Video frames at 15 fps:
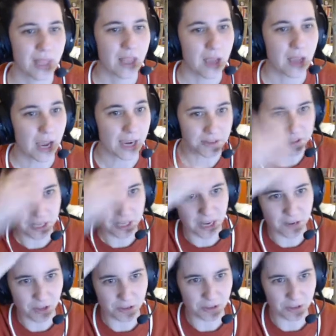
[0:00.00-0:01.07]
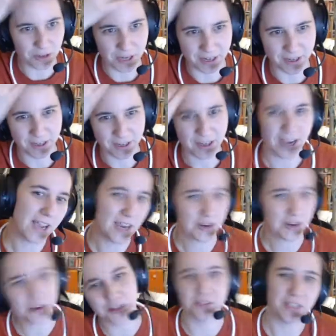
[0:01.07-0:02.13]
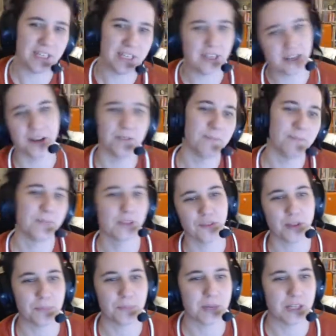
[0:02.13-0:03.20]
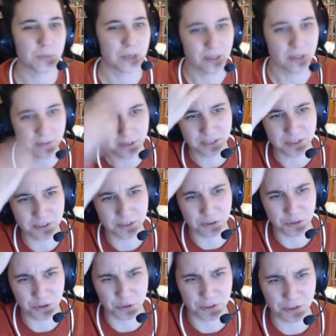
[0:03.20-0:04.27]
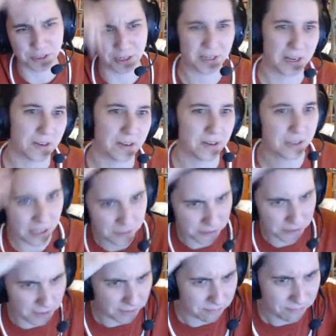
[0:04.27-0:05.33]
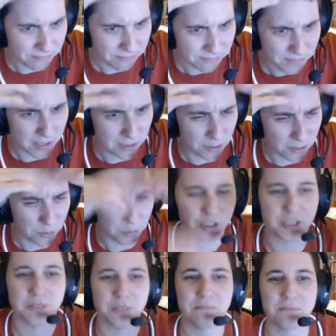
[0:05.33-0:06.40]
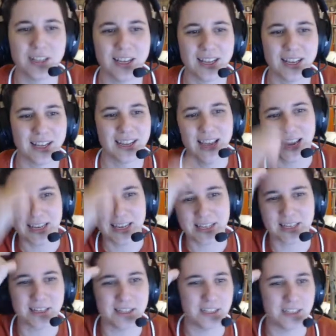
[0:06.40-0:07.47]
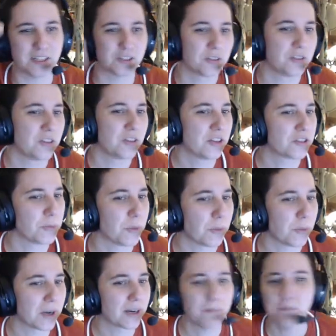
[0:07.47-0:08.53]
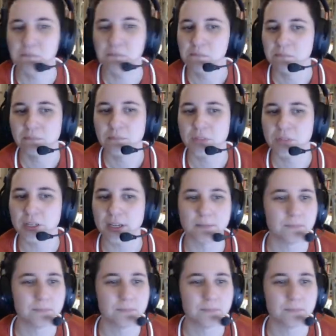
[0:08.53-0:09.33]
I used to have longer hair. I could do the flippies, but it's a little short right now. It's actually getting a little bushy. I need a trim on my hair. So yeah.